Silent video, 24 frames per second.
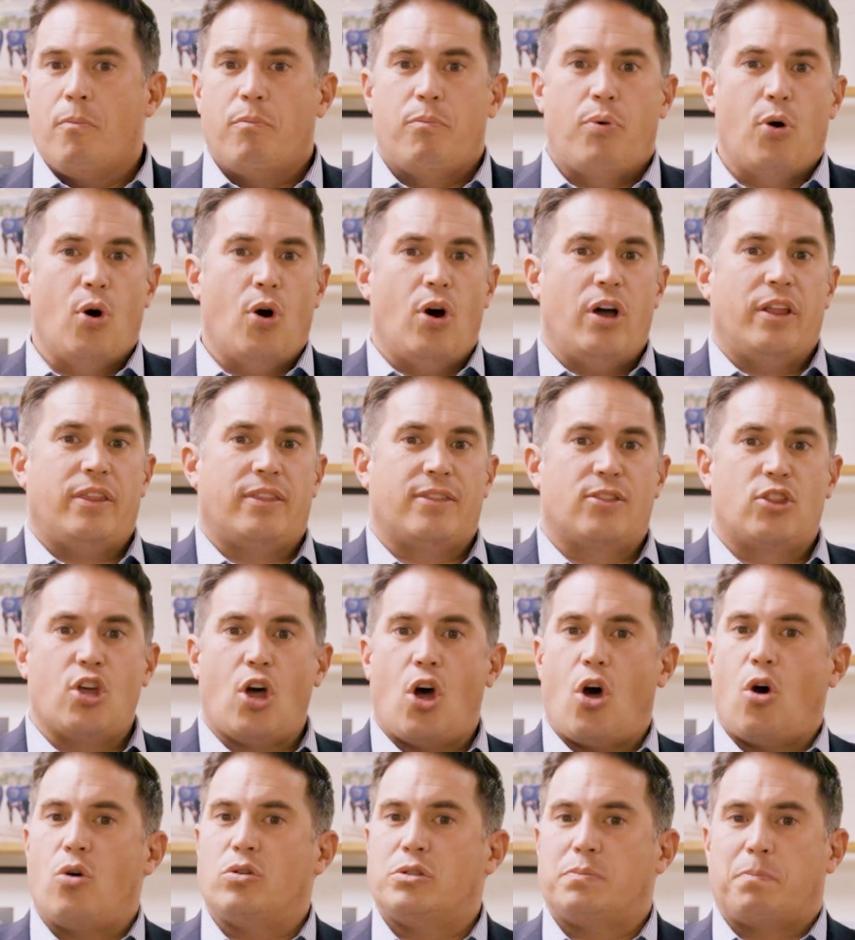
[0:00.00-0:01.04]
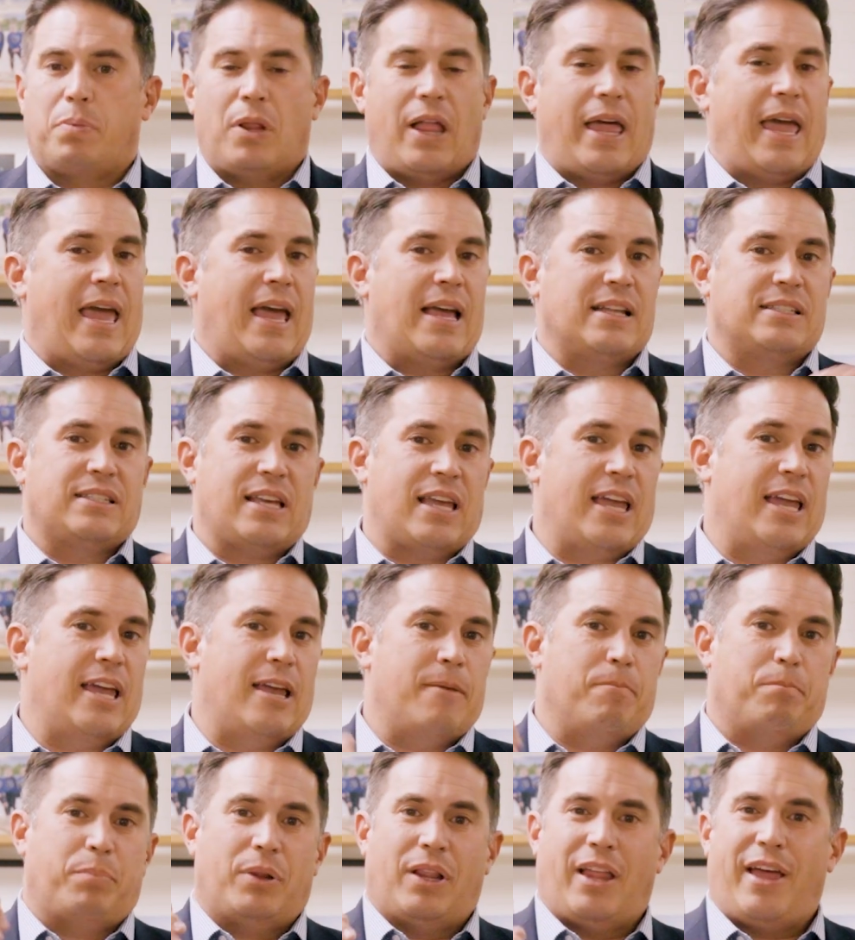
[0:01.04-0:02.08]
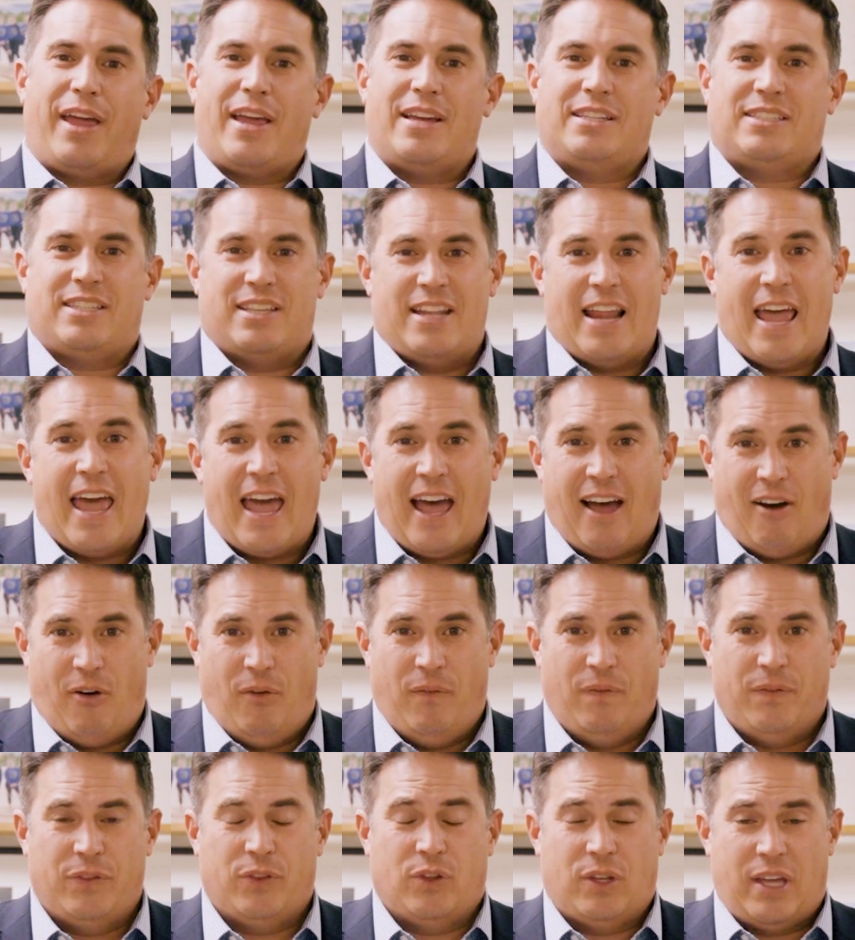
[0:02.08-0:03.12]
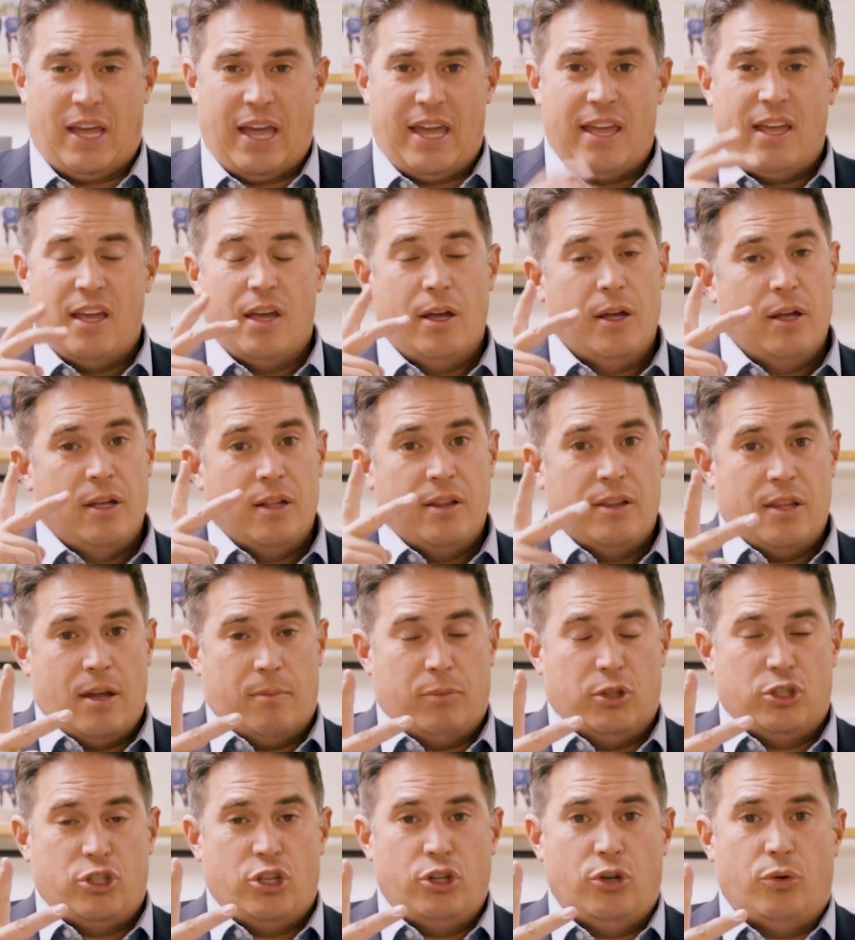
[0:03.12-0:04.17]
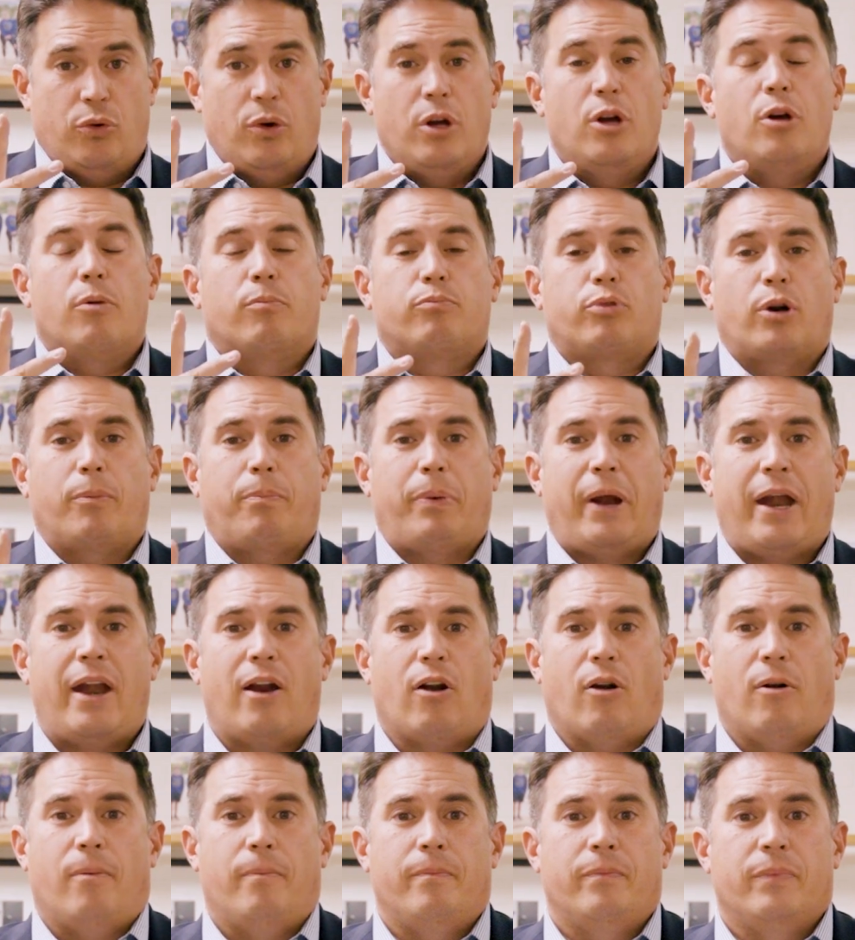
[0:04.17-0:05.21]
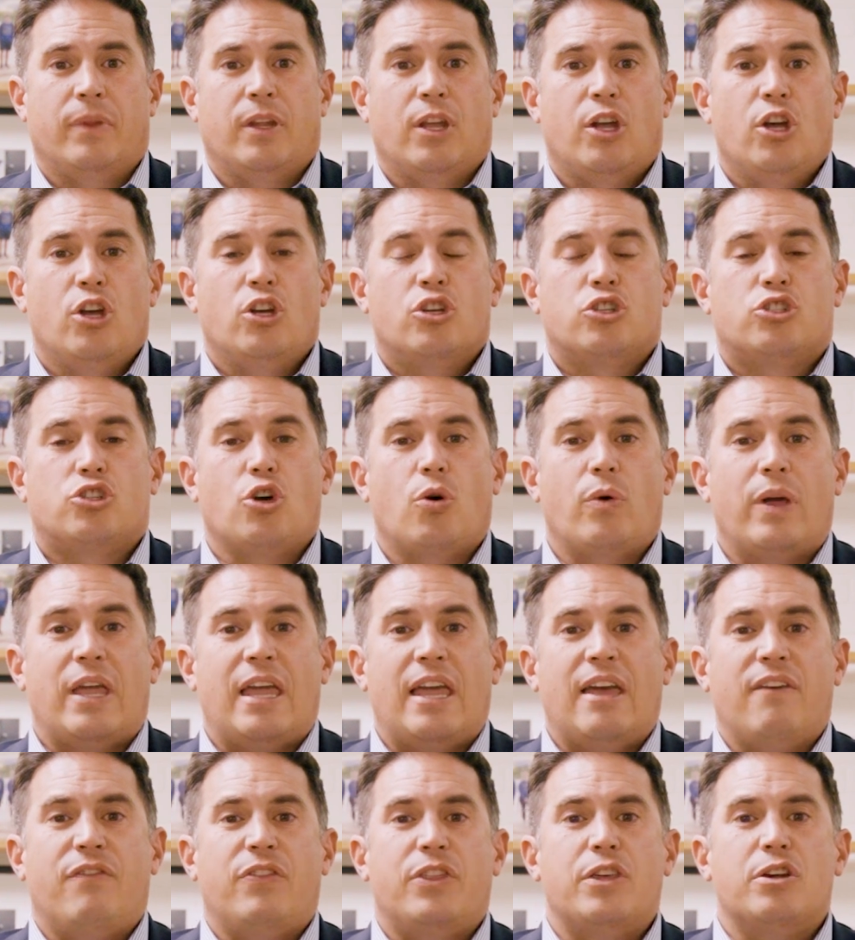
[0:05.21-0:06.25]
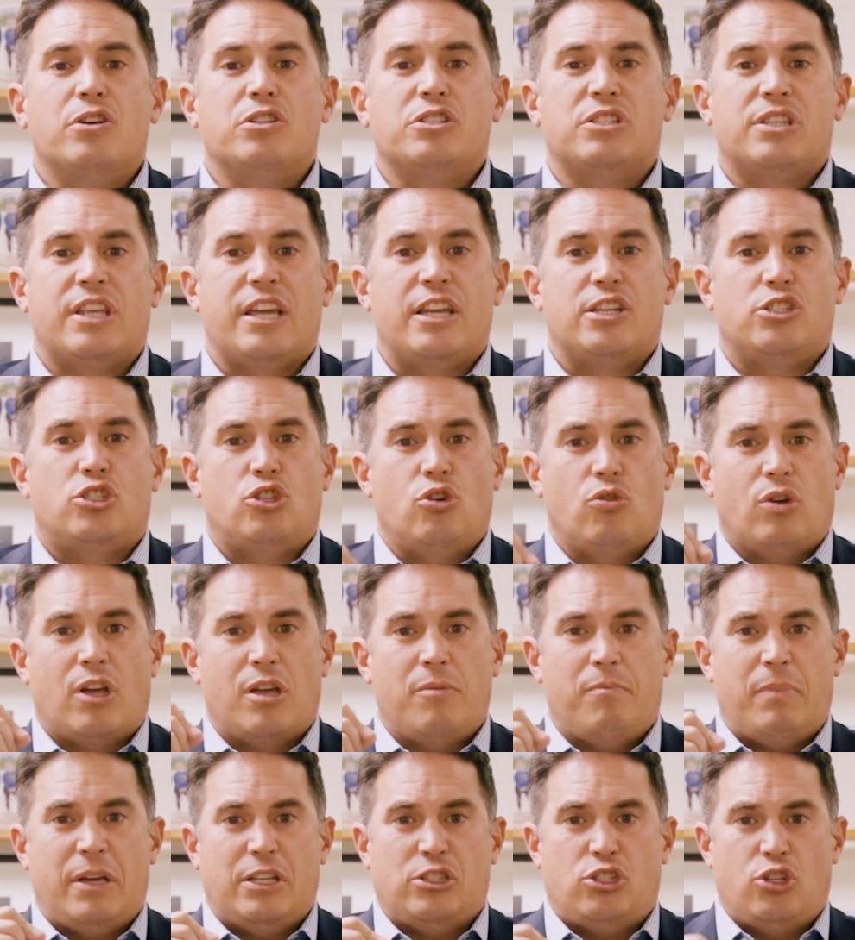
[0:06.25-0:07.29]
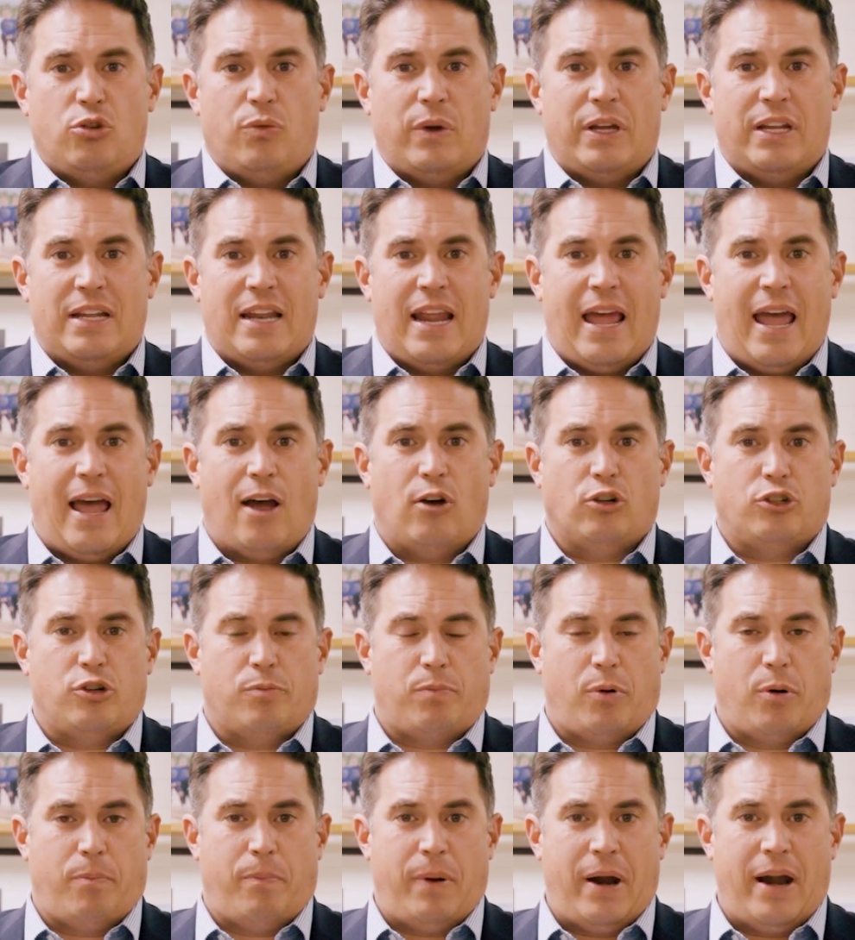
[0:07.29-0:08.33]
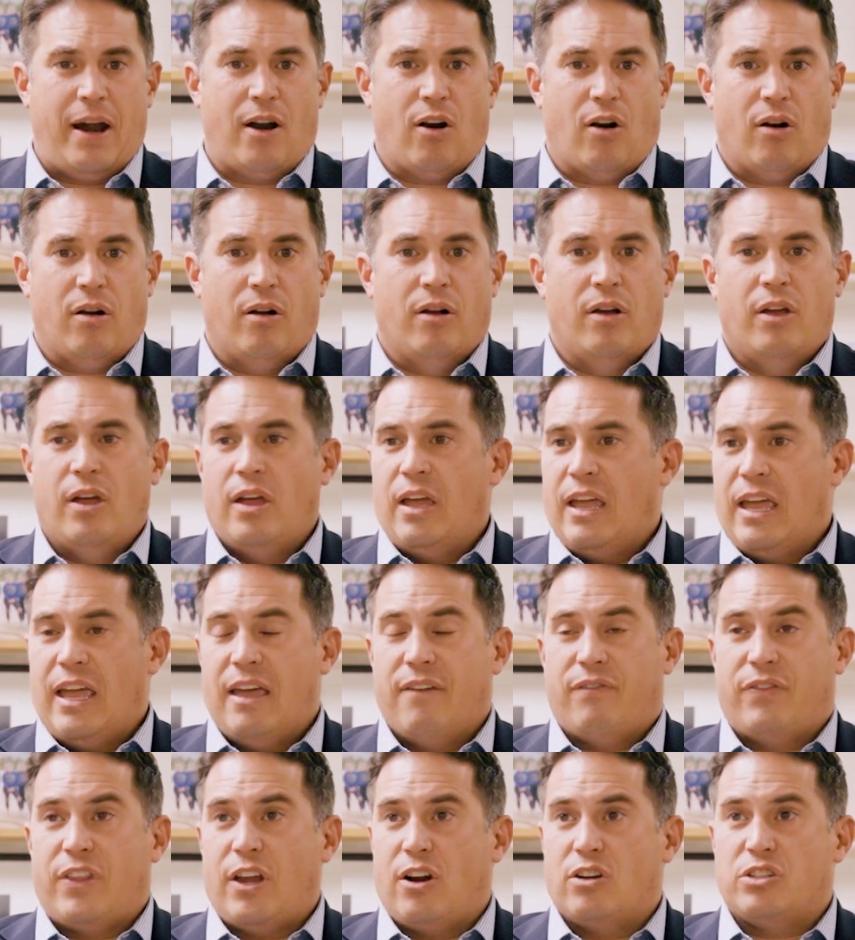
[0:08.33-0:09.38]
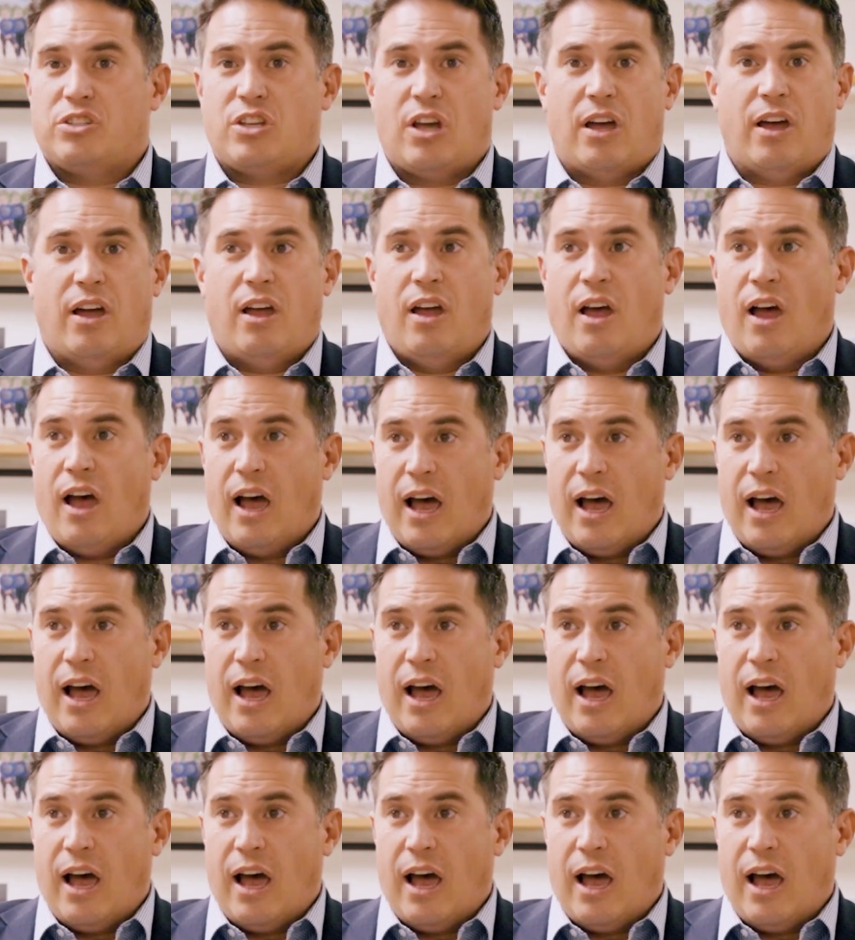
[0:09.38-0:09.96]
Put those plans in place now, okay? Number two, prepare. So if there's things you can be doing now to prepare, if there's a